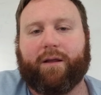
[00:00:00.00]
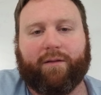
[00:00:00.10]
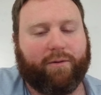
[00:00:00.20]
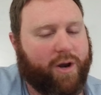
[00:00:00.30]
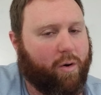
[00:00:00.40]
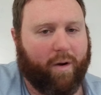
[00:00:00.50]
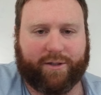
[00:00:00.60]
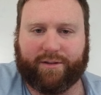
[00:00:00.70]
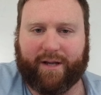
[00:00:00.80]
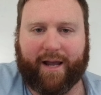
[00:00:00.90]
no
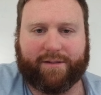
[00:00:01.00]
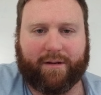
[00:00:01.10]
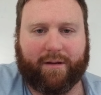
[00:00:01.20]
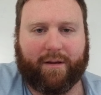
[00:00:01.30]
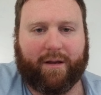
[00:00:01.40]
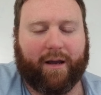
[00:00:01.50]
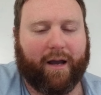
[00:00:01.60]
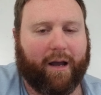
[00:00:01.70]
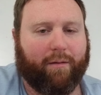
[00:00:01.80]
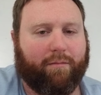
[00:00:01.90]
questions asked.
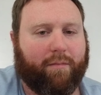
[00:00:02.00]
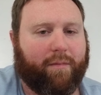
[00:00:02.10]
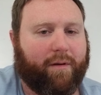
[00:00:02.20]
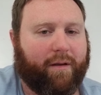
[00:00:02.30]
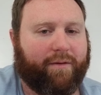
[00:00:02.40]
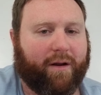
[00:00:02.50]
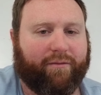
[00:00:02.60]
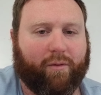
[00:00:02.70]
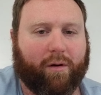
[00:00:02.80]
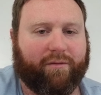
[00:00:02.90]
If you get a
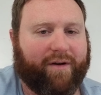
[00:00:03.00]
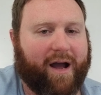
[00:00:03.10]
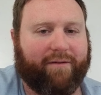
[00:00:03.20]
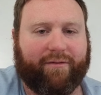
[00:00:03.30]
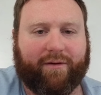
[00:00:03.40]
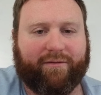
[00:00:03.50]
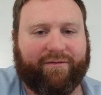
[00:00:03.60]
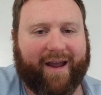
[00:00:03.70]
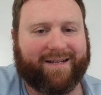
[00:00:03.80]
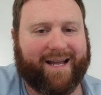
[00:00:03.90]
4 or 5,
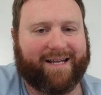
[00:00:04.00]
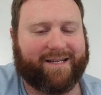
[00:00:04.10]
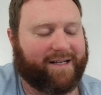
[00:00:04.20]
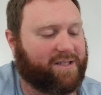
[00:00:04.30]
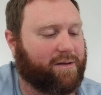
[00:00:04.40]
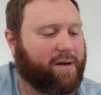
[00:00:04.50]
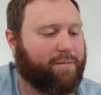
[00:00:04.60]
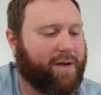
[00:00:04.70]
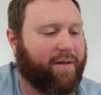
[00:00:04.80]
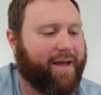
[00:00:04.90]
fantastic. It's still going to
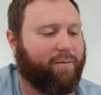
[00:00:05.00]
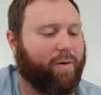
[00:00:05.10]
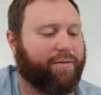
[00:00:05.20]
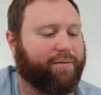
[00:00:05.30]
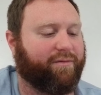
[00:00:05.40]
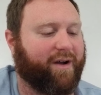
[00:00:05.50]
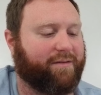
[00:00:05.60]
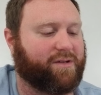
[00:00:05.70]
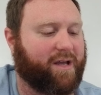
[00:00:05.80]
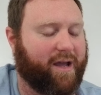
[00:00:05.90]
be on that 1 through 5
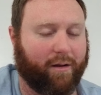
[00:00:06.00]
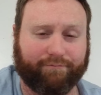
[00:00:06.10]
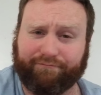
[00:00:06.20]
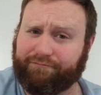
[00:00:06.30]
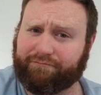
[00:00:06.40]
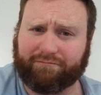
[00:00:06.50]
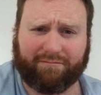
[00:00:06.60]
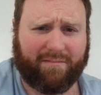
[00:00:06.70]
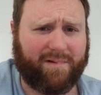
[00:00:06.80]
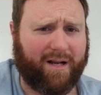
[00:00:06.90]
scale.
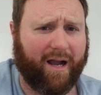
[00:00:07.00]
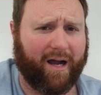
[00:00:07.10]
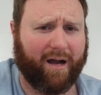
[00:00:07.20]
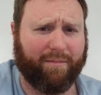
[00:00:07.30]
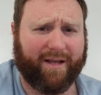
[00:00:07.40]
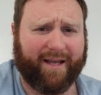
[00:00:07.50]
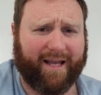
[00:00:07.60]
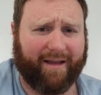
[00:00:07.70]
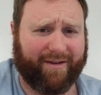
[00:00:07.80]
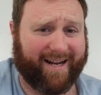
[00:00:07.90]

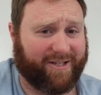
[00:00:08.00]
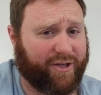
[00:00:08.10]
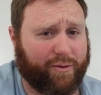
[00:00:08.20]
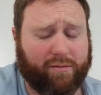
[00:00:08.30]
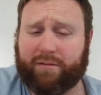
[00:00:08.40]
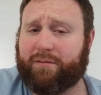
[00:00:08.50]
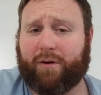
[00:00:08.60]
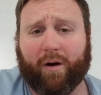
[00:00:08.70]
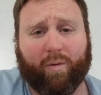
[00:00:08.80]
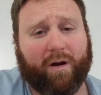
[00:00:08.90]
If you get a 2
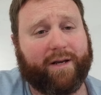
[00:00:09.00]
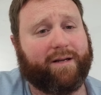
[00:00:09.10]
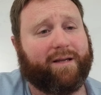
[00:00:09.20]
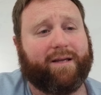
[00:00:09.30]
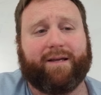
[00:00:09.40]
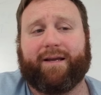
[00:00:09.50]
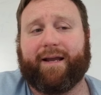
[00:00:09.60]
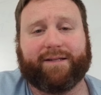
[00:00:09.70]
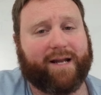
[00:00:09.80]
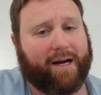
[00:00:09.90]
or a 1,
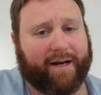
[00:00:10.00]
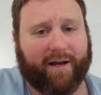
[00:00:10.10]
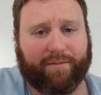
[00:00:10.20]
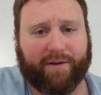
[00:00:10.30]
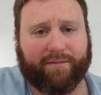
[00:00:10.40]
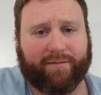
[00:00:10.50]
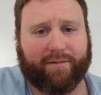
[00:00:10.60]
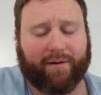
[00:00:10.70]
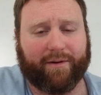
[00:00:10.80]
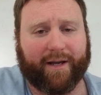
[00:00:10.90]
it's not going to help you.
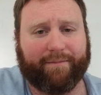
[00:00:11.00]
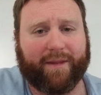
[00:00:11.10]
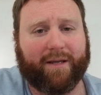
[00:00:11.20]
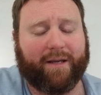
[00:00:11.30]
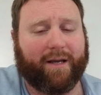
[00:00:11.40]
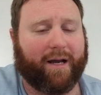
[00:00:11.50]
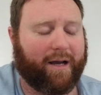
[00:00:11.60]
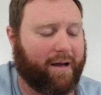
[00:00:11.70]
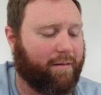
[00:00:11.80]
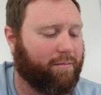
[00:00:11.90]
Okay,
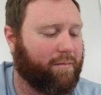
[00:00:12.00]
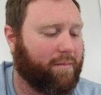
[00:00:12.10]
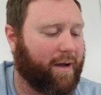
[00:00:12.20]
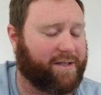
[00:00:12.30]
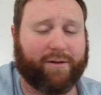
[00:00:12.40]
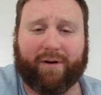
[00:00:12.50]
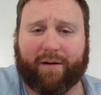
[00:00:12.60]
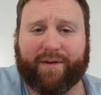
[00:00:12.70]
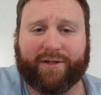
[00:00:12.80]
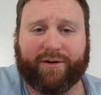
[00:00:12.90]
I still
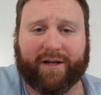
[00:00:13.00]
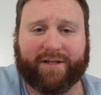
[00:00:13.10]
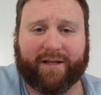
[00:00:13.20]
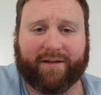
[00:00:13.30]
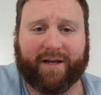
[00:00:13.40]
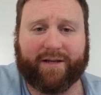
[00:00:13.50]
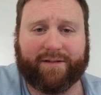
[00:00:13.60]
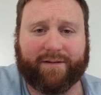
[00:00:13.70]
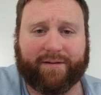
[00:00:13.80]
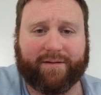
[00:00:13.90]
recommend that you guys take the
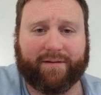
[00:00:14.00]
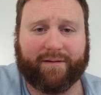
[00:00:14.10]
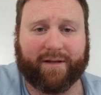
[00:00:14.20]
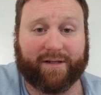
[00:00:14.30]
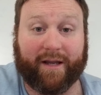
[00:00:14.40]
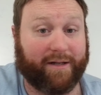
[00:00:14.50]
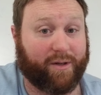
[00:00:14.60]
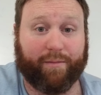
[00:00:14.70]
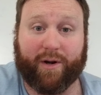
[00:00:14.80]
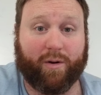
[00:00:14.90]
test because again, it's
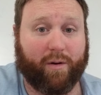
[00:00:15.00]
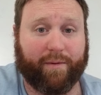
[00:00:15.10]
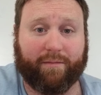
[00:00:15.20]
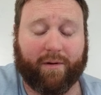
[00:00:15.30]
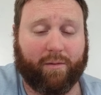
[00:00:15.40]
open note, open